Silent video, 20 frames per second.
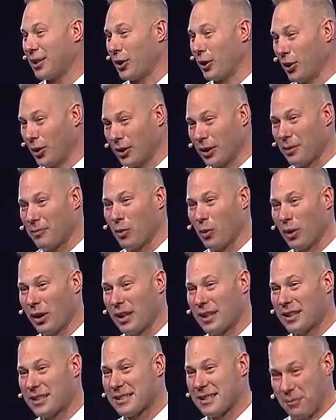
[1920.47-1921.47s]
and early
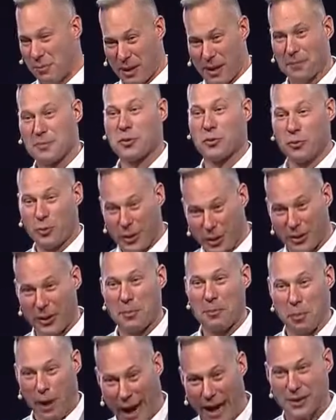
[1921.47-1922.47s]
mornings, it becomes really
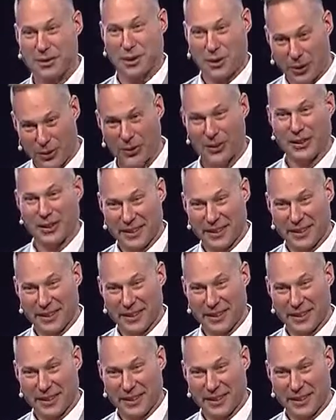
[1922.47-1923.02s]
practical.